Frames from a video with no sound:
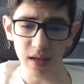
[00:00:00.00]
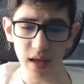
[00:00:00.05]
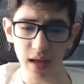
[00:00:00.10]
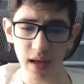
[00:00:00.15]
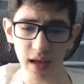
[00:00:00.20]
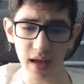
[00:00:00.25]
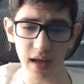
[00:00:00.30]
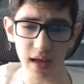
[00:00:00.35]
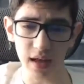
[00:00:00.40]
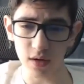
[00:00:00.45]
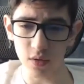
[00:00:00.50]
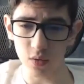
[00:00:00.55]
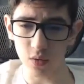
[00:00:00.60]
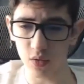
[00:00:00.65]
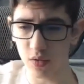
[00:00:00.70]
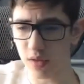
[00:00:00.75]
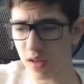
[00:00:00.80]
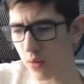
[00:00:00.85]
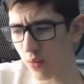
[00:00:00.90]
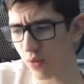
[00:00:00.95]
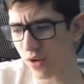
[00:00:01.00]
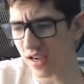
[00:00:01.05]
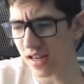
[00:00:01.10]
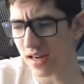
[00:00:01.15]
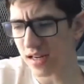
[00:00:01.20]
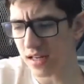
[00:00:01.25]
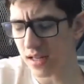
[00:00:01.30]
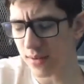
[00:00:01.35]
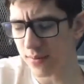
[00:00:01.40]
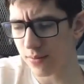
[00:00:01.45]
And then we
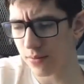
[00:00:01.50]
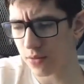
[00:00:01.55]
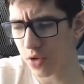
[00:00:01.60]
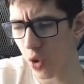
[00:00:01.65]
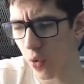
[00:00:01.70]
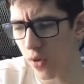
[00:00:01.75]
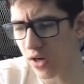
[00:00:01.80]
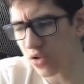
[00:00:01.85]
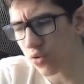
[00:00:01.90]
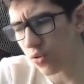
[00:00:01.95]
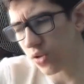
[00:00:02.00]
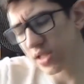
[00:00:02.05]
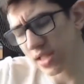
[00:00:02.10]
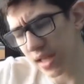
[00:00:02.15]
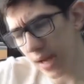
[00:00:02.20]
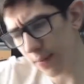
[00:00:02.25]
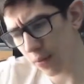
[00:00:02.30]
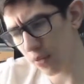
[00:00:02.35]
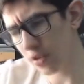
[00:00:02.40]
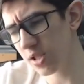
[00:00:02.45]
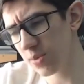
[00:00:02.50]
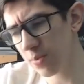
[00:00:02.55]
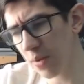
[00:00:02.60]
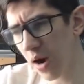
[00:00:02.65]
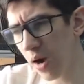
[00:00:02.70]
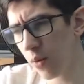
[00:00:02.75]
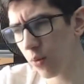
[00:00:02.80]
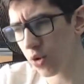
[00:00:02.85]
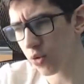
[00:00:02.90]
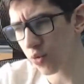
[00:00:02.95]
ended up going to a separate
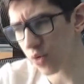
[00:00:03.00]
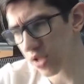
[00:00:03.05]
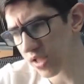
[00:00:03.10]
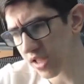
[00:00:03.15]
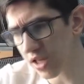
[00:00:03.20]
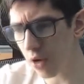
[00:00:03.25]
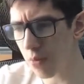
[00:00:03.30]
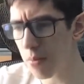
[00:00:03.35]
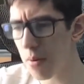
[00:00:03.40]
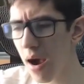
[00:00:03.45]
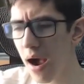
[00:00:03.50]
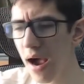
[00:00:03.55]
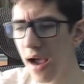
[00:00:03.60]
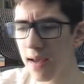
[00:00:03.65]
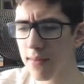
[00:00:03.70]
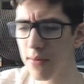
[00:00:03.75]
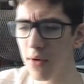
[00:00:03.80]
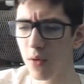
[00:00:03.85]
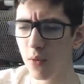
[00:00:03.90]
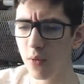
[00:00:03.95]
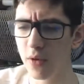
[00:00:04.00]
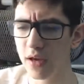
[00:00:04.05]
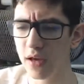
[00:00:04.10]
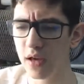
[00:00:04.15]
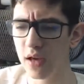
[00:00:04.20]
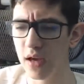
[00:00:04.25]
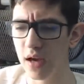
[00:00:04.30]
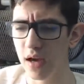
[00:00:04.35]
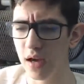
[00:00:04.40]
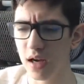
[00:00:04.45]
spot, which was nearby, but
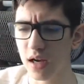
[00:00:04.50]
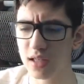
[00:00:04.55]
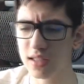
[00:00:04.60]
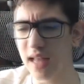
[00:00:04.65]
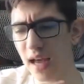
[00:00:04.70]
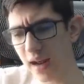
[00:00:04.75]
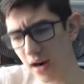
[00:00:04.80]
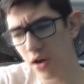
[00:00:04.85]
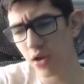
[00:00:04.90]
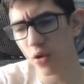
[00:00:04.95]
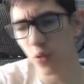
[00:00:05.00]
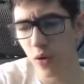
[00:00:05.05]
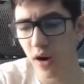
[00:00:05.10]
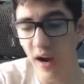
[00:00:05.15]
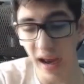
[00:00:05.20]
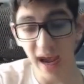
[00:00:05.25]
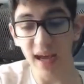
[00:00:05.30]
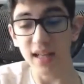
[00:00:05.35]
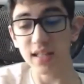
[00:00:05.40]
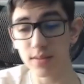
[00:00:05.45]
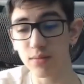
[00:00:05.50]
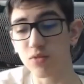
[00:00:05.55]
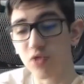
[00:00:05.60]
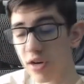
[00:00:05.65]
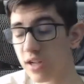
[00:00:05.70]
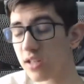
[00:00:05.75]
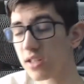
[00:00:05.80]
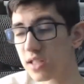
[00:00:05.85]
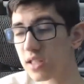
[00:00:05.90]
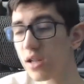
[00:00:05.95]
because that other one had some
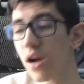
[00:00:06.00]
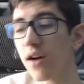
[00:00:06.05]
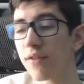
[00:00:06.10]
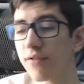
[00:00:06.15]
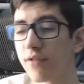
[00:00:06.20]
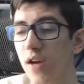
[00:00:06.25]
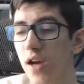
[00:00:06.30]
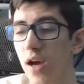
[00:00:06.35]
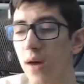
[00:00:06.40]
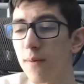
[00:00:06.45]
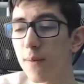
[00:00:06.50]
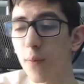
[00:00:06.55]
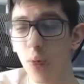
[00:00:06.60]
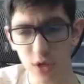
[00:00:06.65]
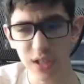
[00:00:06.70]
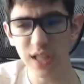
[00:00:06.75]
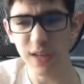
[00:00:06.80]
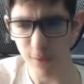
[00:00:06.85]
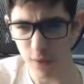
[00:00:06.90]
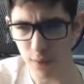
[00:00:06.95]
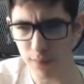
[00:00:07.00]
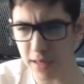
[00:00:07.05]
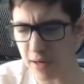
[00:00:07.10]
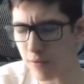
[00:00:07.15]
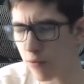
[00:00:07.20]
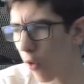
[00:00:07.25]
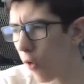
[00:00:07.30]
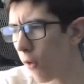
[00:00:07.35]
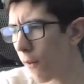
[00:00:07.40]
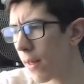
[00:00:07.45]
great stuff, mostly for
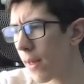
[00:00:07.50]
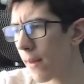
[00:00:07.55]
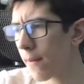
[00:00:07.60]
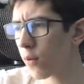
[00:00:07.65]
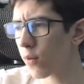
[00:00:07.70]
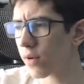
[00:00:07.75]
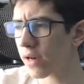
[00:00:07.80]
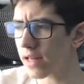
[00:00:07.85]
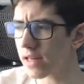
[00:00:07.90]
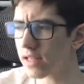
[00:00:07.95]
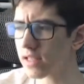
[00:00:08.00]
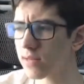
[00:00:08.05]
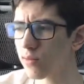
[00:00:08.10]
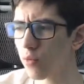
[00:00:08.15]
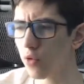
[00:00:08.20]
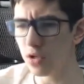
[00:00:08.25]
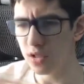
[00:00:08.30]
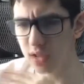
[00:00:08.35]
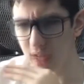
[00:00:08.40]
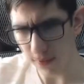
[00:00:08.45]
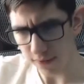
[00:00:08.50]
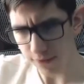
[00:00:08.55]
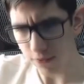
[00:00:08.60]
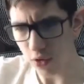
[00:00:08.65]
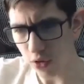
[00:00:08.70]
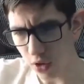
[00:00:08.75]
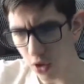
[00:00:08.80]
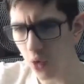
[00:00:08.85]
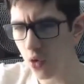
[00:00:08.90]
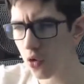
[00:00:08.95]
B-roll, but we needed some more stuff
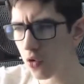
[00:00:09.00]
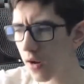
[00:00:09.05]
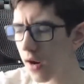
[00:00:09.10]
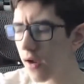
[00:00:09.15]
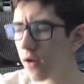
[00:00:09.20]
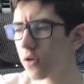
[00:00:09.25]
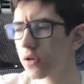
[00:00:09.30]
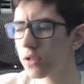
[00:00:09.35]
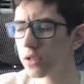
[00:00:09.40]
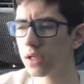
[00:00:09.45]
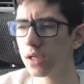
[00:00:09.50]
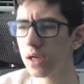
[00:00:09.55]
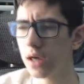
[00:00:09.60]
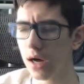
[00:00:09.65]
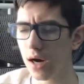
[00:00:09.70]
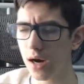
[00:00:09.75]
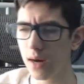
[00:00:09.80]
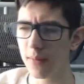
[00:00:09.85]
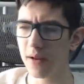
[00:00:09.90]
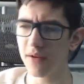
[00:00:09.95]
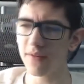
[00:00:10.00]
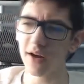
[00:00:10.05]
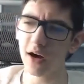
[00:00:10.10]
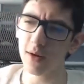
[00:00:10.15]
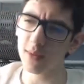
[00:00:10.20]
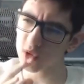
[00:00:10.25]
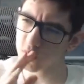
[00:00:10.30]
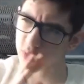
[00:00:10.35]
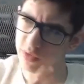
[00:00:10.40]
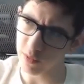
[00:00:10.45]
for low ground
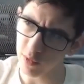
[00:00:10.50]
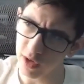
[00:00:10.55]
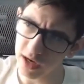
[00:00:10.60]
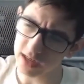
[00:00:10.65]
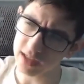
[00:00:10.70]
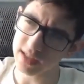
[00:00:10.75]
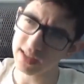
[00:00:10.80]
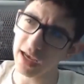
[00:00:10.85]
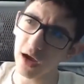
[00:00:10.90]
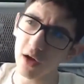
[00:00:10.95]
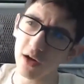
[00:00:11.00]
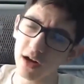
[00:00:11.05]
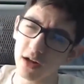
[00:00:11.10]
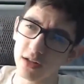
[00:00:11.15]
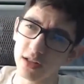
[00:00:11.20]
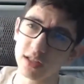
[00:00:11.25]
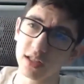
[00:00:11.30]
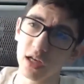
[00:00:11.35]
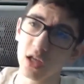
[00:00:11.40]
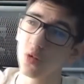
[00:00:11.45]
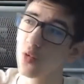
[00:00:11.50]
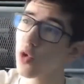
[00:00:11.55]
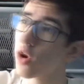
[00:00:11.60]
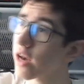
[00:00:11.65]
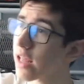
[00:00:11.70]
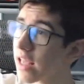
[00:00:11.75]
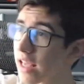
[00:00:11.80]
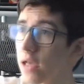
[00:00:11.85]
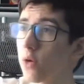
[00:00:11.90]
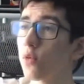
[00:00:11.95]
environments. We went and scouted out this other
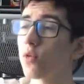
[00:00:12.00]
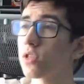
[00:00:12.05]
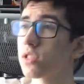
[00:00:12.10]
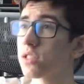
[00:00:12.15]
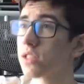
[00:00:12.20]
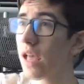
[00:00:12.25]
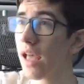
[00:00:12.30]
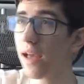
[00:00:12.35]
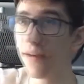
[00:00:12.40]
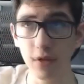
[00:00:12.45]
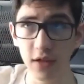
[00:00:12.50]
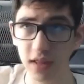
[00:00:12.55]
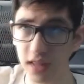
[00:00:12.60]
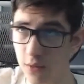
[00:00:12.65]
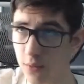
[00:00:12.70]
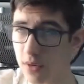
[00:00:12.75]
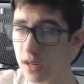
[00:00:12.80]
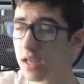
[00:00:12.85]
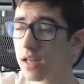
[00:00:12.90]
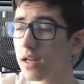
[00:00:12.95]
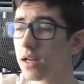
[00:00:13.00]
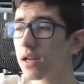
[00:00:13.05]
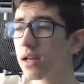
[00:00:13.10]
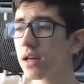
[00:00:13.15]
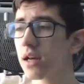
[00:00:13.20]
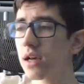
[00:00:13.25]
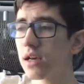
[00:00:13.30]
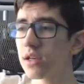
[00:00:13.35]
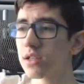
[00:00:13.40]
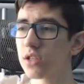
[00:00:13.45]
one. It was everything we needed.
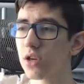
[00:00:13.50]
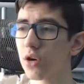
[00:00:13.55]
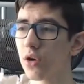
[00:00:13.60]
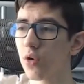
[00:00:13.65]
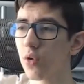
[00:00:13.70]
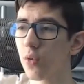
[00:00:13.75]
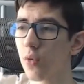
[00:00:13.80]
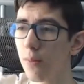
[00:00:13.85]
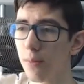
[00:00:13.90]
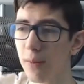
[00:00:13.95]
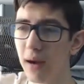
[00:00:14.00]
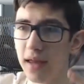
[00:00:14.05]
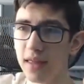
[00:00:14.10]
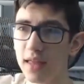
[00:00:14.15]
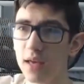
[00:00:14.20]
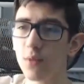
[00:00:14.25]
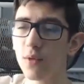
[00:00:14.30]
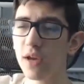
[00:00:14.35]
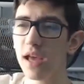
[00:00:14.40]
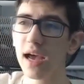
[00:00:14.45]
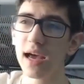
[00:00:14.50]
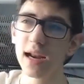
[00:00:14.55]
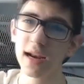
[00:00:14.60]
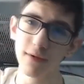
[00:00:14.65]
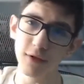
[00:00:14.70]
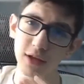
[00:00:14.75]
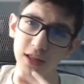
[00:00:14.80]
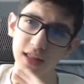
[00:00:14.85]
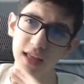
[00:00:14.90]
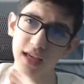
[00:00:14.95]
So by then we had
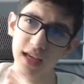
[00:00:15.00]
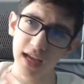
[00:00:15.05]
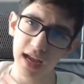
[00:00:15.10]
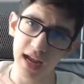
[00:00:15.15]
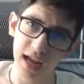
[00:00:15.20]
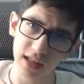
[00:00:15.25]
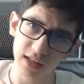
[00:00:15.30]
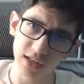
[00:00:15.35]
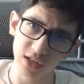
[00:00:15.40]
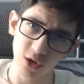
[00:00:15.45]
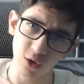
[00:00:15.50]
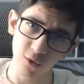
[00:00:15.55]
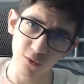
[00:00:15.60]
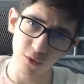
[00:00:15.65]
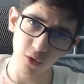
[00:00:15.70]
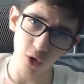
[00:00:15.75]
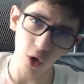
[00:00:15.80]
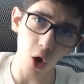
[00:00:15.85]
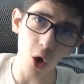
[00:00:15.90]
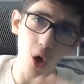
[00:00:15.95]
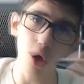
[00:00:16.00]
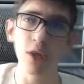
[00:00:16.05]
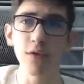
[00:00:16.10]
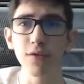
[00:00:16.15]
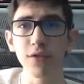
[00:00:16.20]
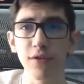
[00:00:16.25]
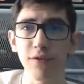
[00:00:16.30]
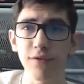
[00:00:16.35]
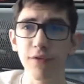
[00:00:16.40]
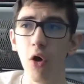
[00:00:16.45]
everything. And so for all
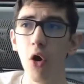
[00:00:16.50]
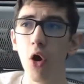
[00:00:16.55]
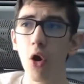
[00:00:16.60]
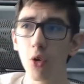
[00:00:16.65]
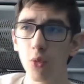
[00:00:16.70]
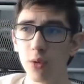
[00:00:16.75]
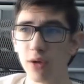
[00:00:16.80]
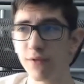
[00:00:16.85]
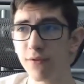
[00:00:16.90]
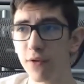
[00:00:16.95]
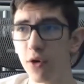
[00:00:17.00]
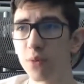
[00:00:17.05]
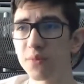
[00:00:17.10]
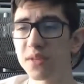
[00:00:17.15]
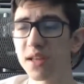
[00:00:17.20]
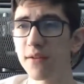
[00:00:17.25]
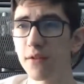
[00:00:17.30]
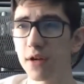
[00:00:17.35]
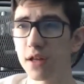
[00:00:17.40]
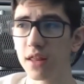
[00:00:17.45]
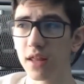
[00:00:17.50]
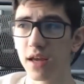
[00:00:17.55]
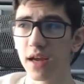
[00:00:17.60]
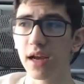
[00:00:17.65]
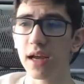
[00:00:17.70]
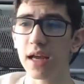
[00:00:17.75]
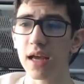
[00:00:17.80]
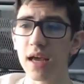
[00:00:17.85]
of the fall, we filmed everything.